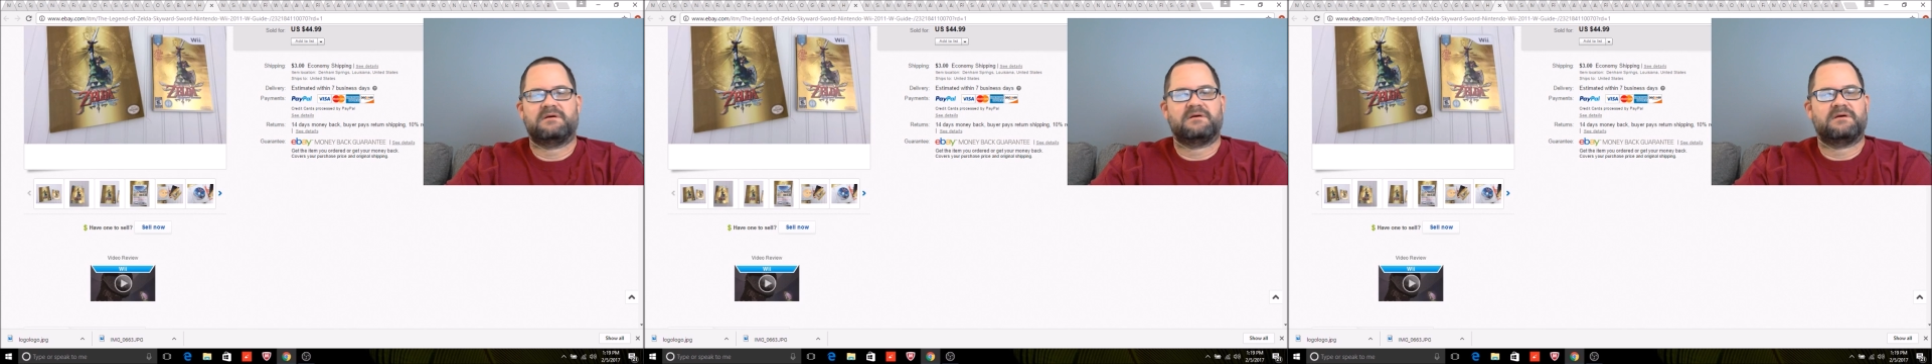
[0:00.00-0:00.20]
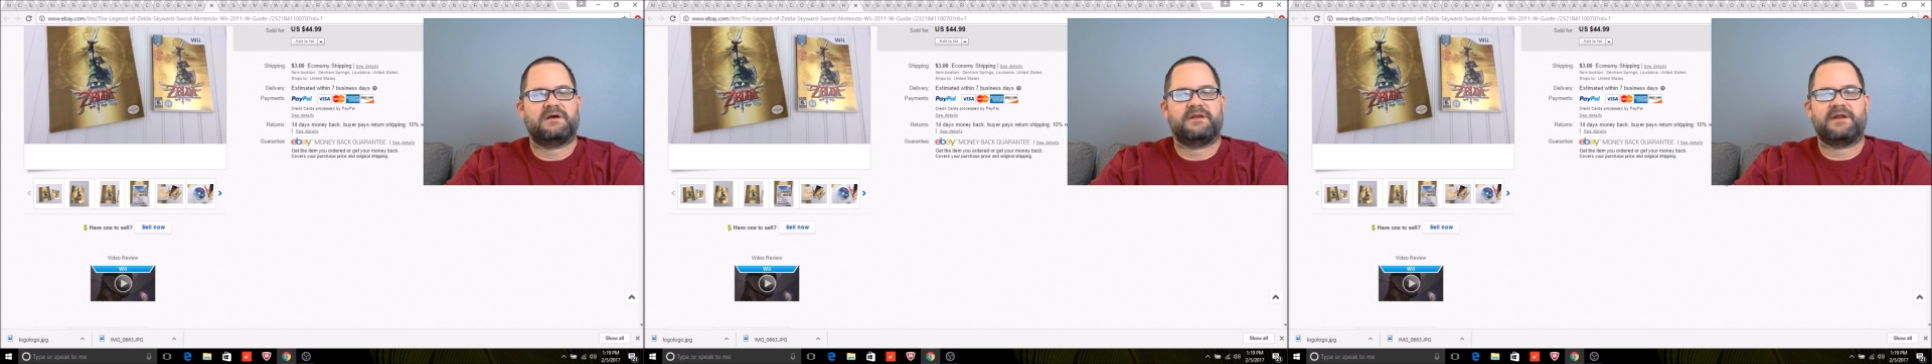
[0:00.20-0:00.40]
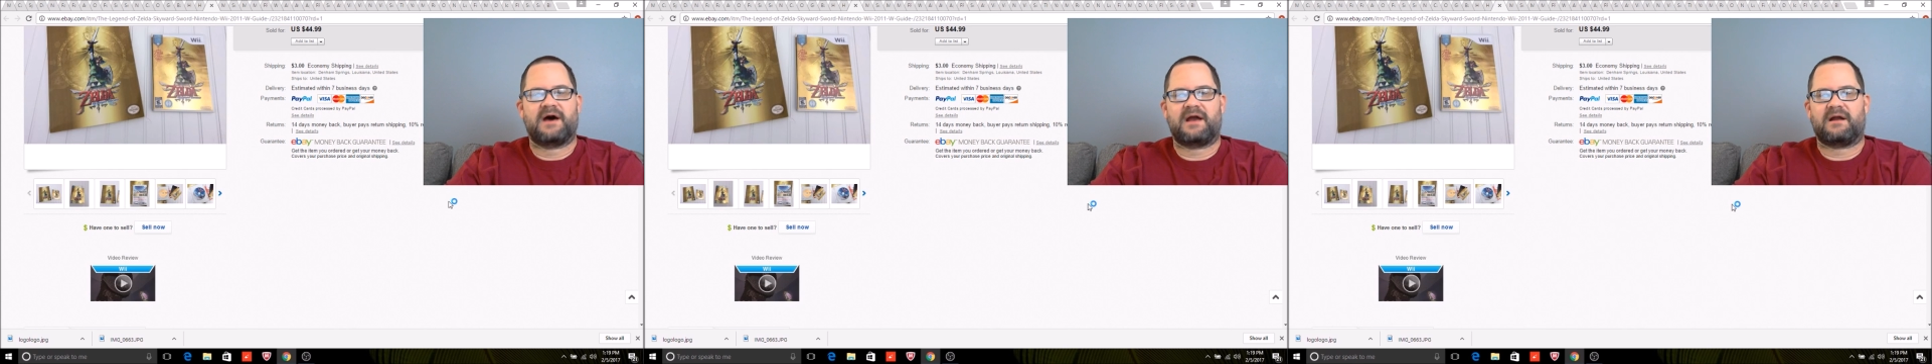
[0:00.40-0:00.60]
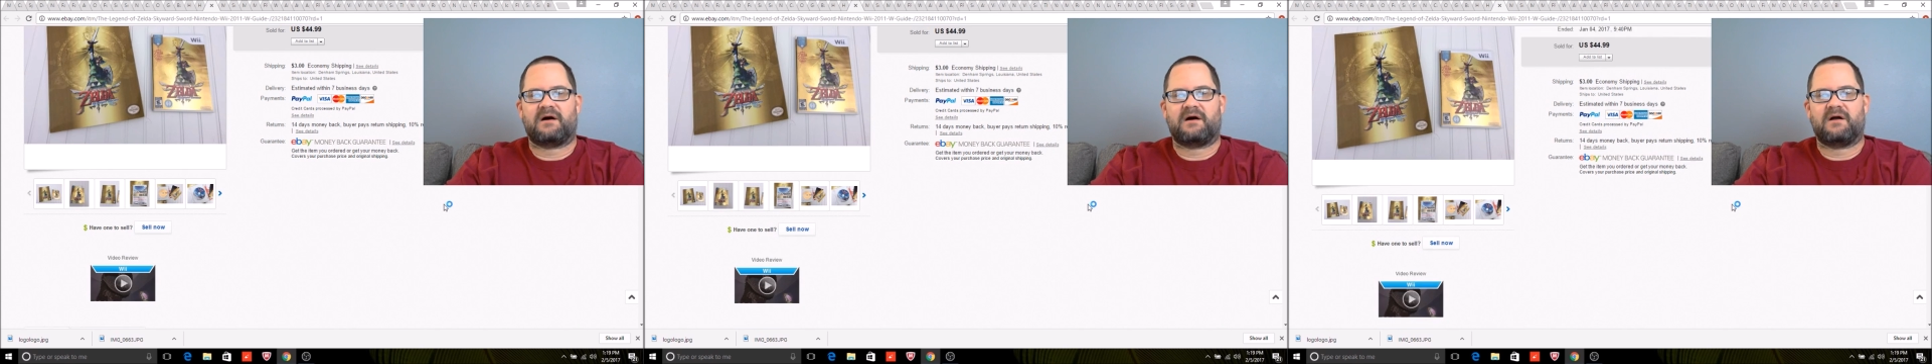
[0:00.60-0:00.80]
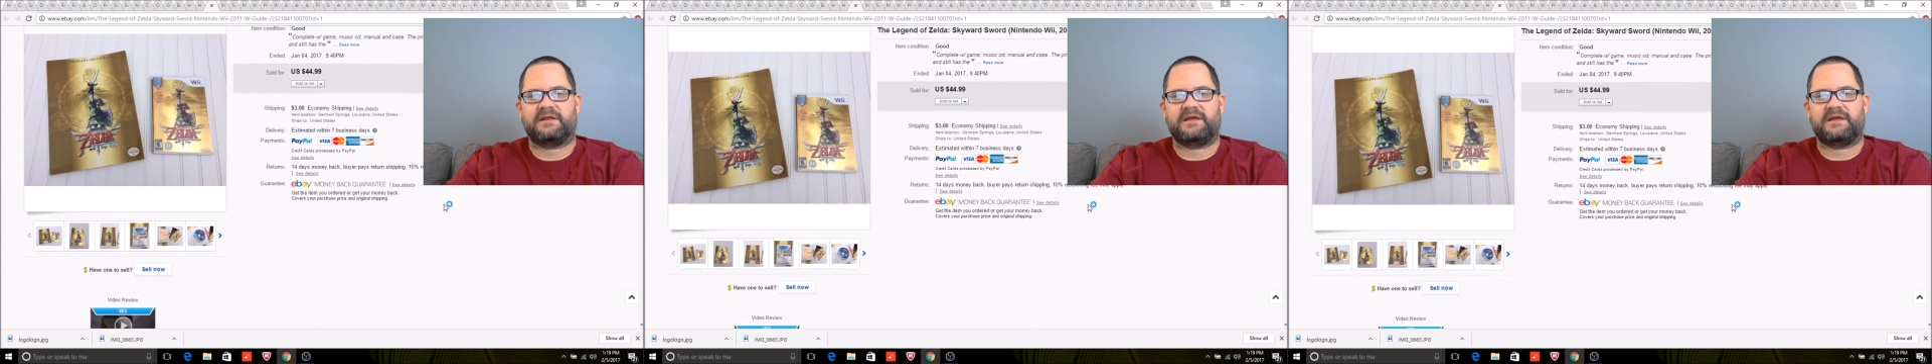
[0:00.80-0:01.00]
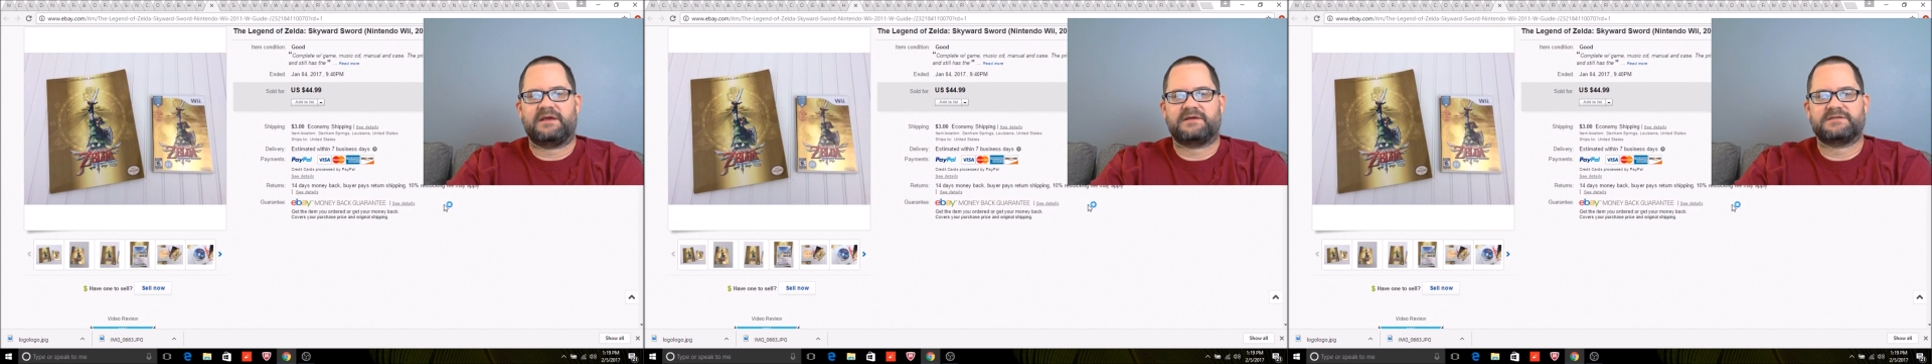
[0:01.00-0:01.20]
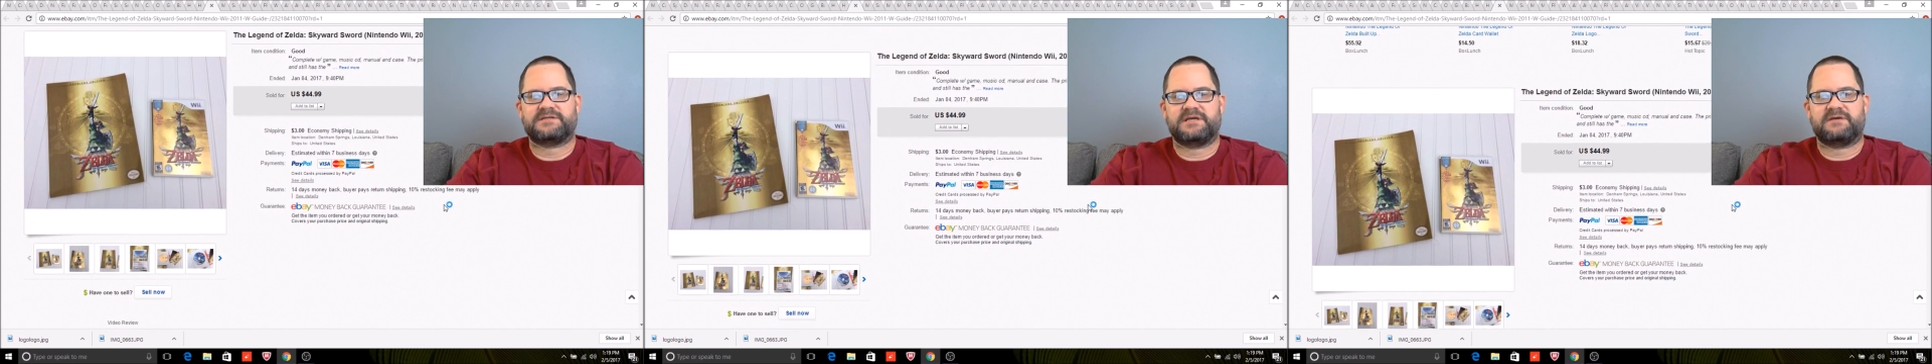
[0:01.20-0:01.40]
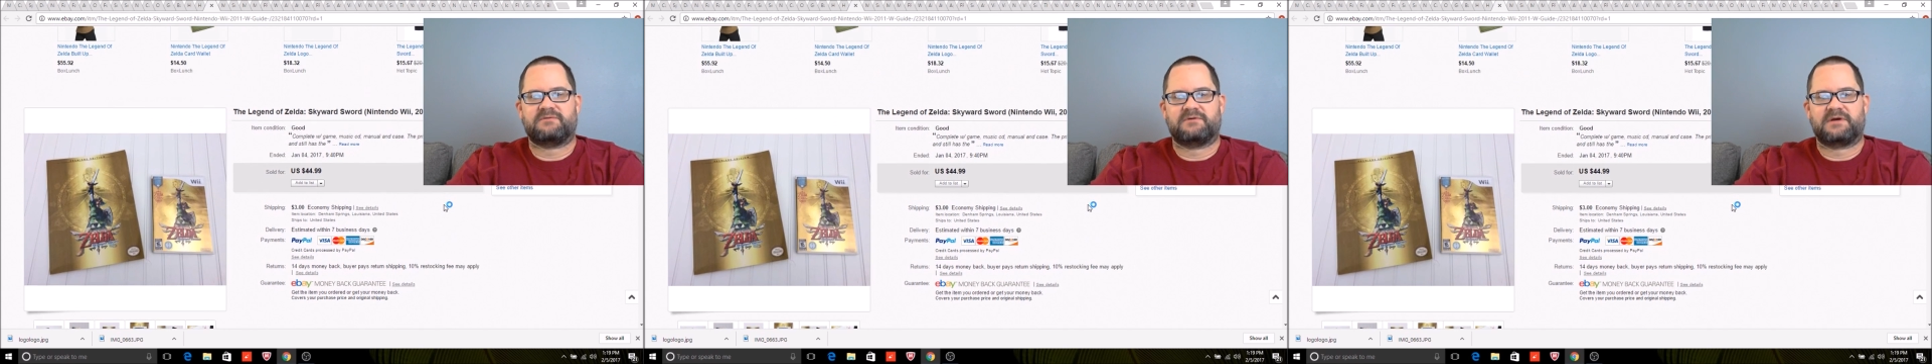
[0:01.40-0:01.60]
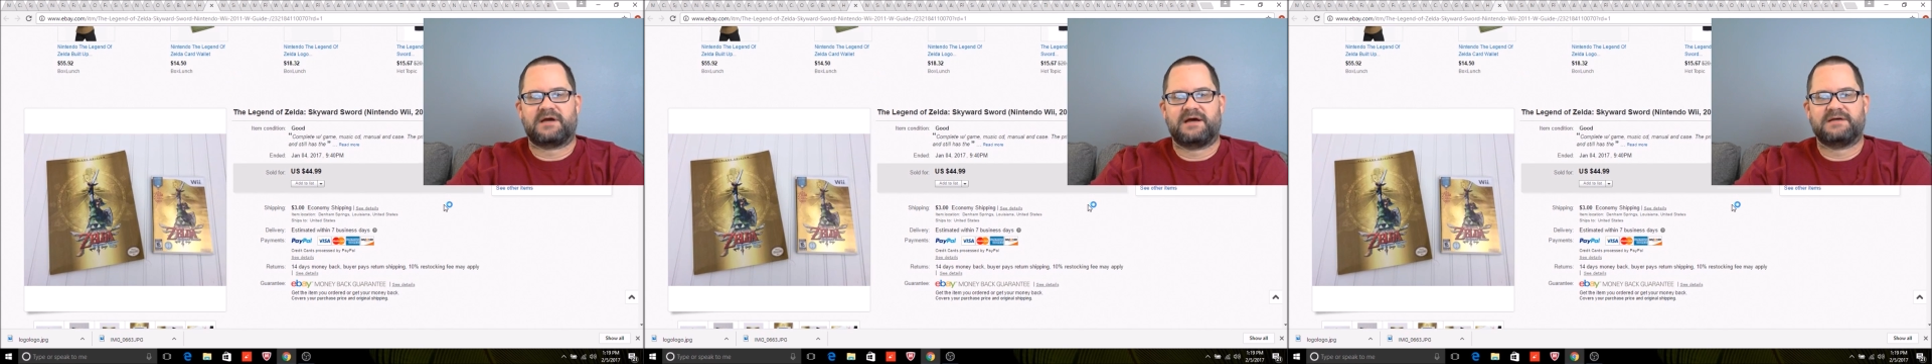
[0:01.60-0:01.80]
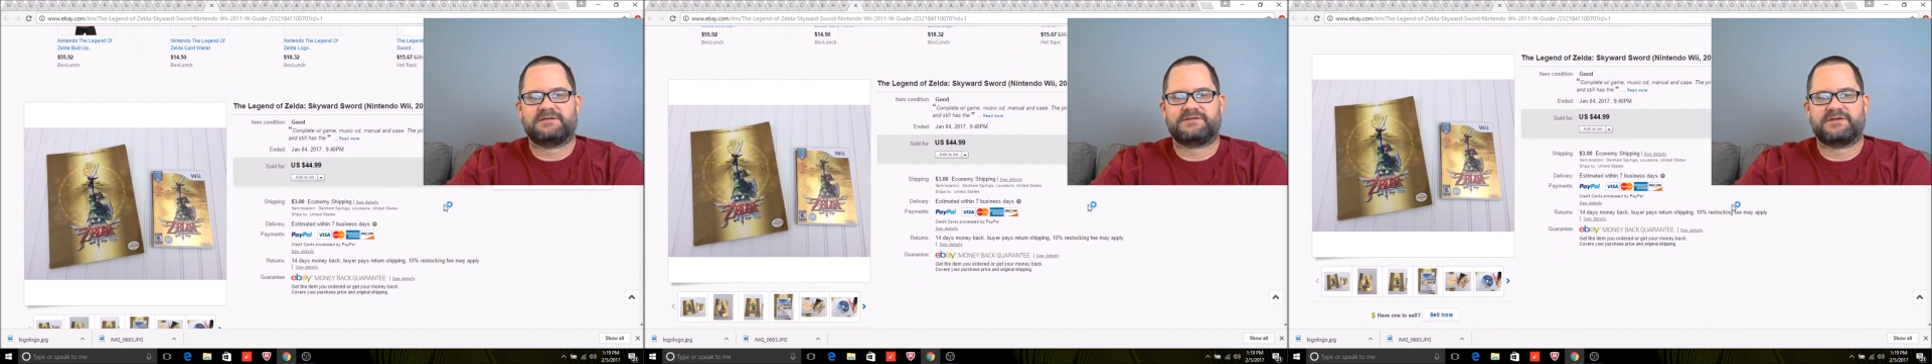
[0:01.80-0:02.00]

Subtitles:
And not all ink is equal, guys.